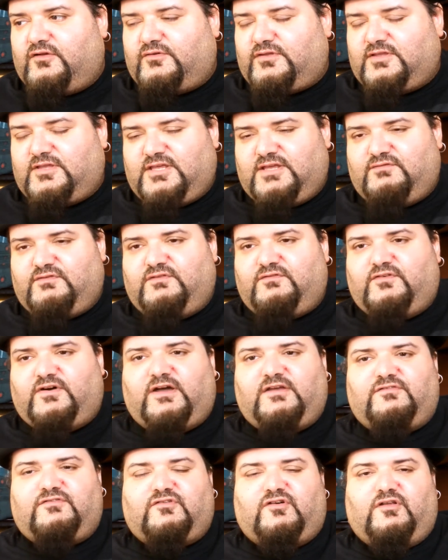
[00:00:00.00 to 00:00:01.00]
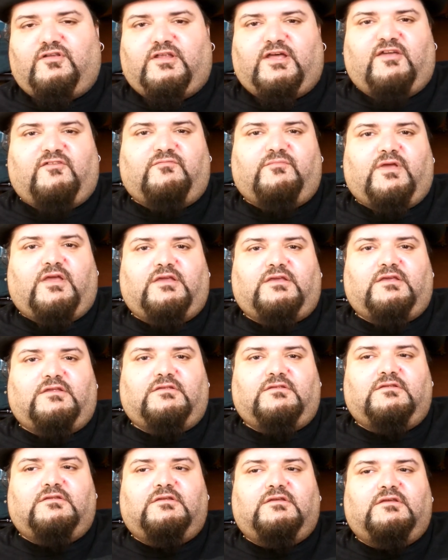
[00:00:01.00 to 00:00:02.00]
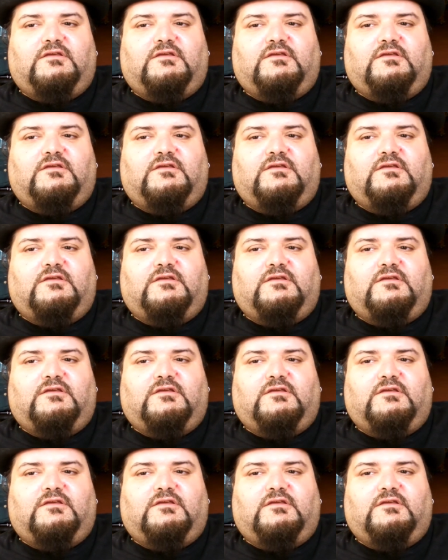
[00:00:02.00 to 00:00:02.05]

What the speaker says: don't give advice on knife making.